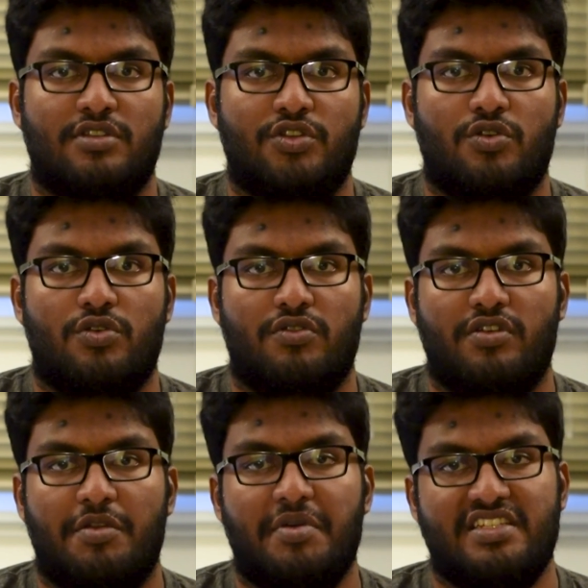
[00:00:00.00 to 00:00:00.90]
your
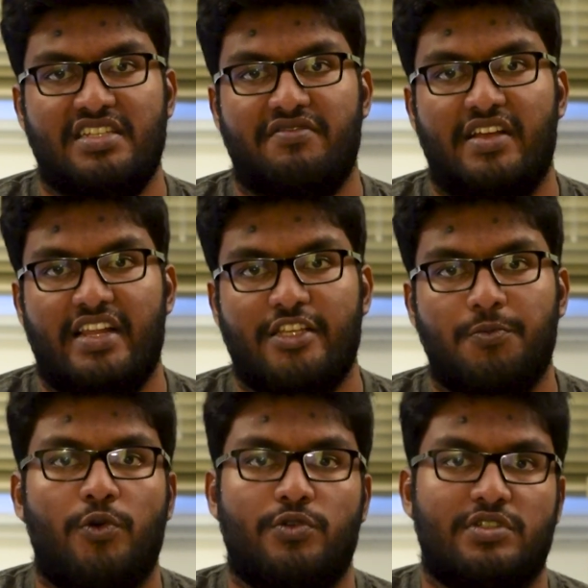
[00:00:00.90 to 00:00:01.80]
image is well
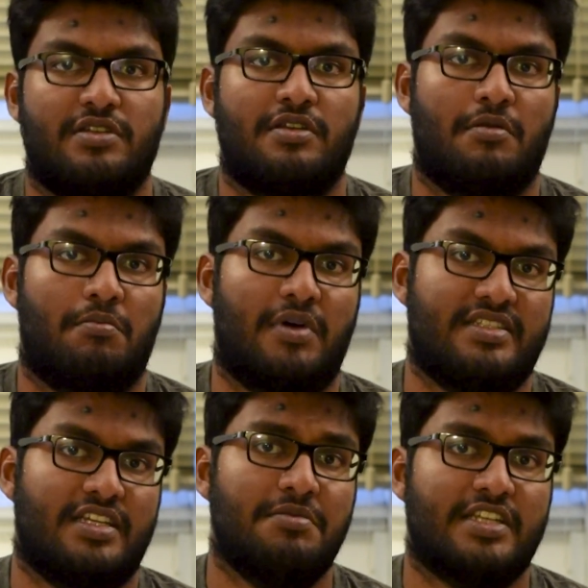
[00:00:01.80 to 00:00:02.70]
exposed.
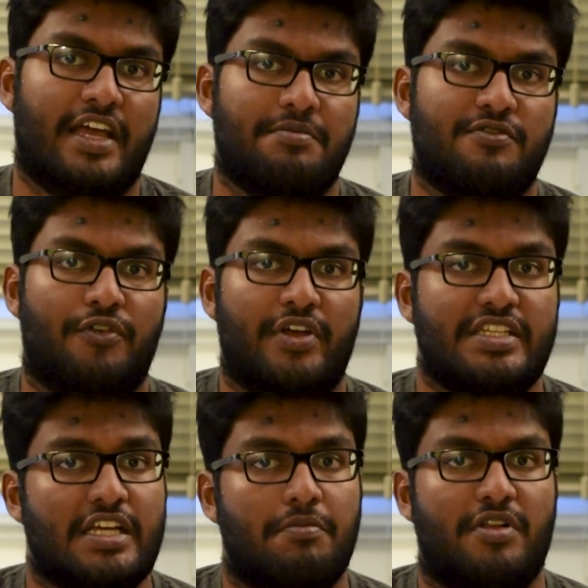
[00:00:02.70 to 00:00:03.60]
But sometimes, for
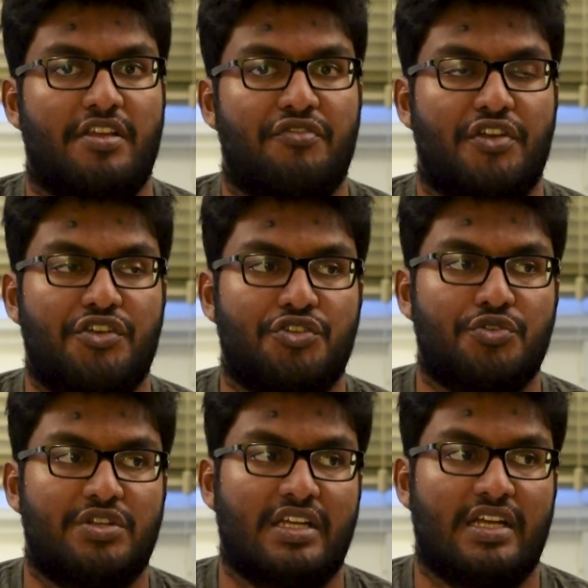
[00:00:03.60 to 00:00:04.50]
example, if you are
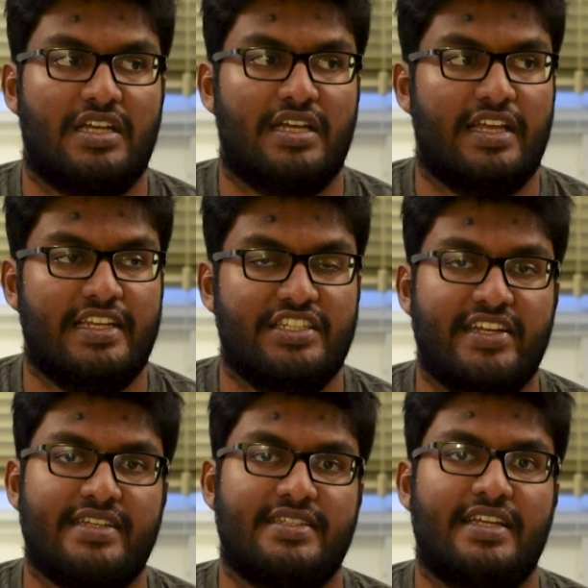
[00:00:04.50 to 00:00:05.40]
shooting in
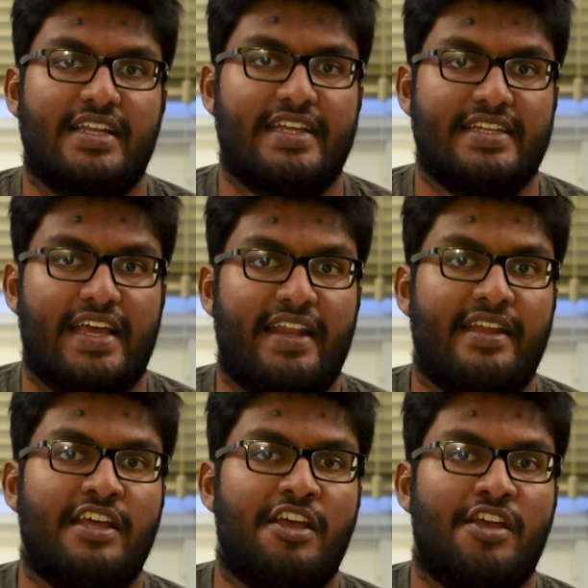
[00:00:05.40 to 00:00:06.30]
direct sunlight and
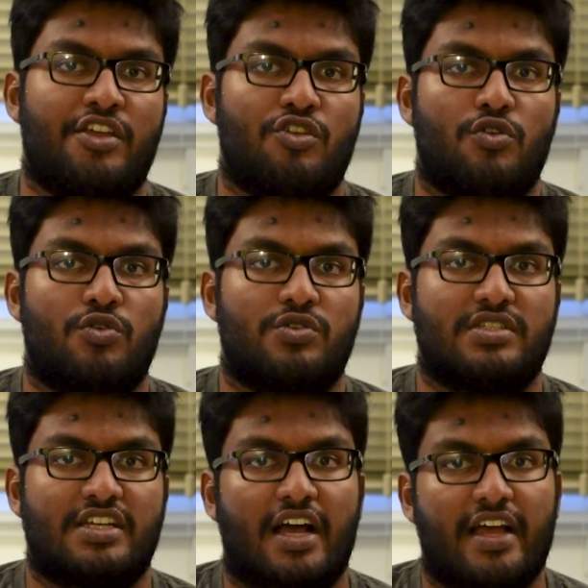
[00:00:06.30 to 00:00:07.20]

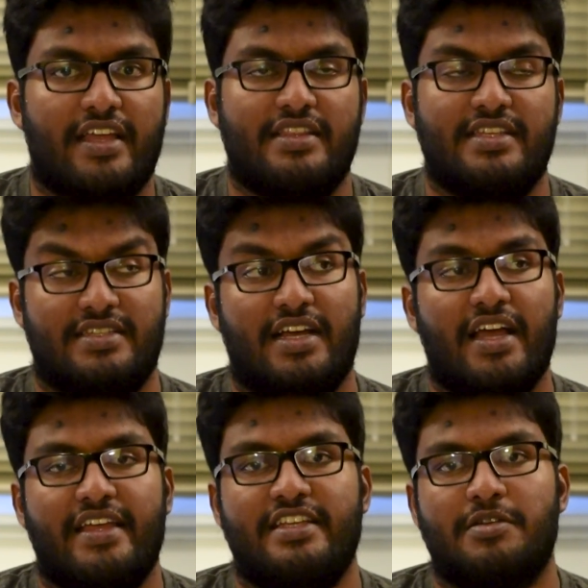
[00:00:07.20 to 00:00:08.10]
the
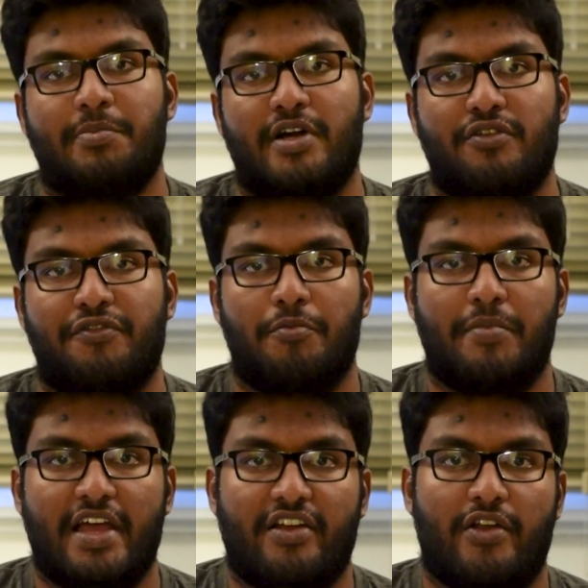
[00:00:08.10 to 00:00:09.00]
sky is a part of your
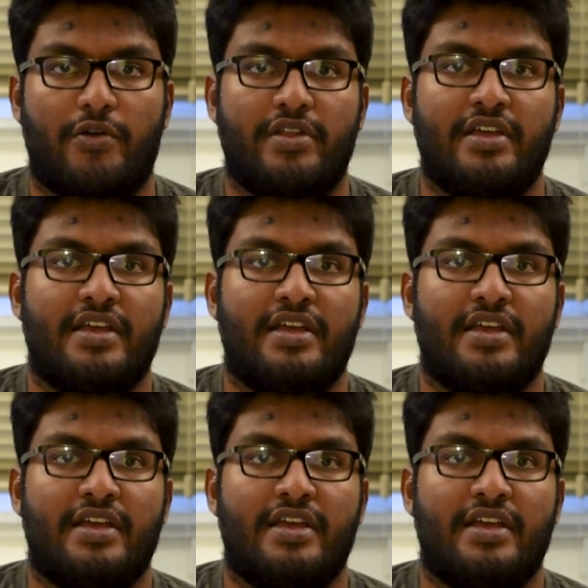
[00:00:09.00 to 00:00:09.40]
background,